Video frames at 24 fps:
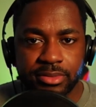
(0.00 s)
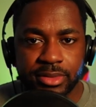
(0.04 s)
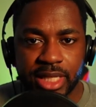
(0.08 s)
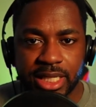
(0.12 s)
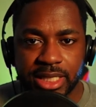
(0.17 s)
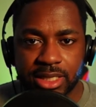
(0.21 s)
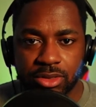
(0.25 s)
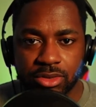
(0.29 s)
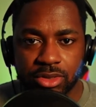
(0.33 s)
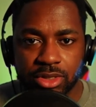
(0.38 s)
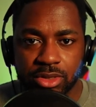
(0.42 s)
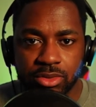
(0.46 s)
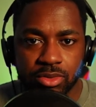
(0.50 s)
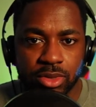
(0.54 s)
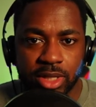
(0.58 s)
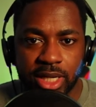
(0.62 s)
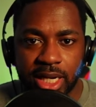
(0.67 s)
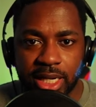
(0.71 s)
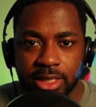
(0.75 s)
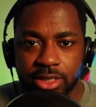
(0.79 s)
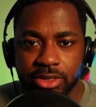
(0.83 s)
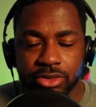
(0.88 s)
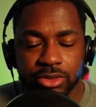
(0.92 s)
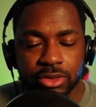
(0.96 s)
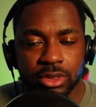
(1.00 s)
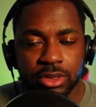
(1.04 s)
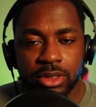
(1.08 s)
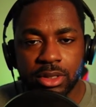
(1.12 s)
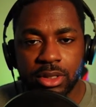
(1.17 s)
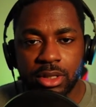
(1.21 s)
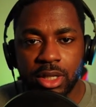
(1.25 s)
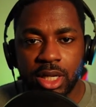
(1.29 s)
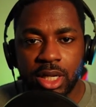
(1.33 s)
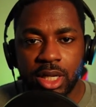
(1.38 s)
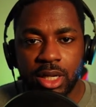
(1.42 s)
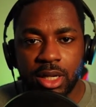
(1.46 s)
that's just what I do.
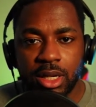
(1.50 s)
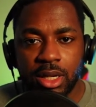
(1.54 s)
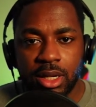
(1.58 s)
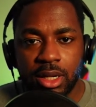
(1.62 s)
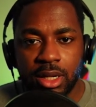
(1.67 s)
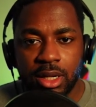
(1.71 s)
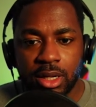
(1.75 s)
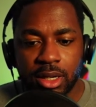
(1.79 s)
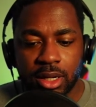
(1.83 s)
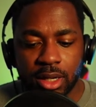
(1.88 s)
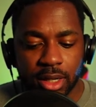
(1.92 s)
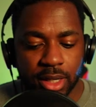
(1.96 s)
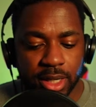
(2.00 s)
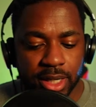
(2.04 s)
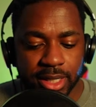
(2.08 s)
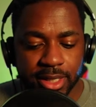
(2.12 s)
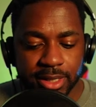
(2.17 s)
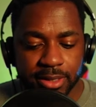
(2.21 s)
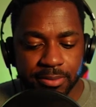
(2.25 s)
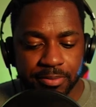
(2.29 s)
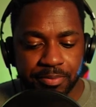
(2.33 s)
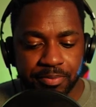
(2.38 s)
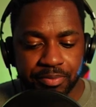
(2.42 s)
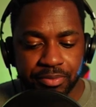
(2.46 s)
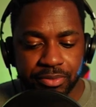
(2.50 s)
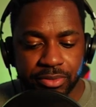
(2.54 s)
Right?